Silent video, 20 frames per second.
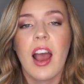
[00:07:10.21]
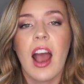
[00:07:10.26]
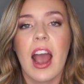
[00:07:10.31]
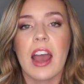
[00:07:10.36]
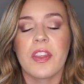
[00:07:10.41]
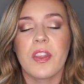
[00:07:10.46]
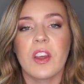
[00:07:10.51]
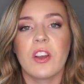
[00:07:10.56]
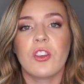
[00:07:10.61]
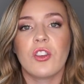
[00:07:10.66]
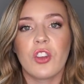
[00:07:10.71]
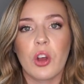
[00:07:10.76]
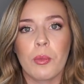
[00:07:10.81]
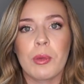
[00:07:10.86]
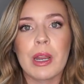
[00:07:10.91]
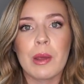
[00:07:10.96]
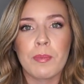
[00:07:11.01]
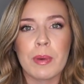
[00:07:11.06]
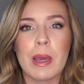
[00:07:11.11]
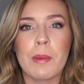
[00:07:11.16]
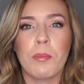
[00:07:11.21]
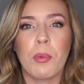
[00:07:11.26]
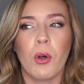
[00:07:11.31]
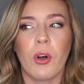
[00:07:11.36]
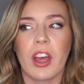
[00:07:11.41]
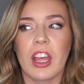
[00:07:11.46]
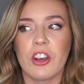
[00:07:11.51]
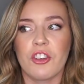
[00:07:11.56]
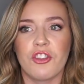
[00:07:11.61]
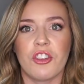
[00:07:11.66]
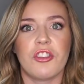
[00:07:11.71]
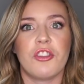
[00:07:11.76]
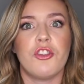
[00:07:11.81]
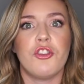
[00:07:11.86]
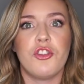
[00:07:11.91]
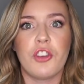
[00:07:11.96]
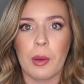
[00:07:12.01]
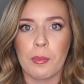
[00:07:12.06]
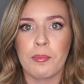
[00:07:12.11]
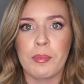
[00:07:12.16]
I think so many people can just
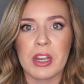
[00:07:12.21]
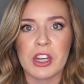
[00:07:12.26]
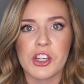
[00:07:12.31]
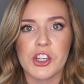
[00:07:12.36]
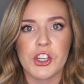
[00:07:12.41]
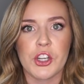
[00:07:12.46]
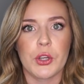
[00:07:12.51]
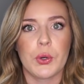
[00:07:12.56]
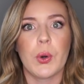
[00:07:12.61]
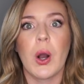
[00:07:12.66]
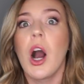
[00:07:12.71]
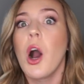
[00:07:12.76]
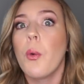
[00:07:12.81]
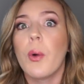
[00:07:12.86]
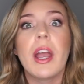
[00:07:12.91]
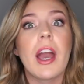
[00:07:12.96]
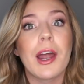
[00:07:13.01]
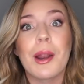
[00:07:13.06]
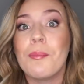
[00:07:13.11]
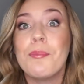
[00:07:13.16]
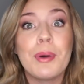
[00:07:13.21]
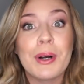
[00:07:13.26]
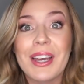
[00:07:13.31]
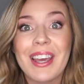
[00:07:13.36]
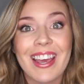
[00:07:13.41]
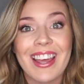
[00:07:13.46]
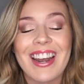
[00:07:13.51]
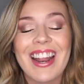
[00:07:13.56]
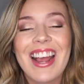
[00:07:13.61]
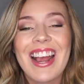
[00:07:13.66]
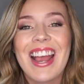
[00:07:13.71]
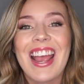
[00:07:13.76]
jump into, oh, we gotta book it,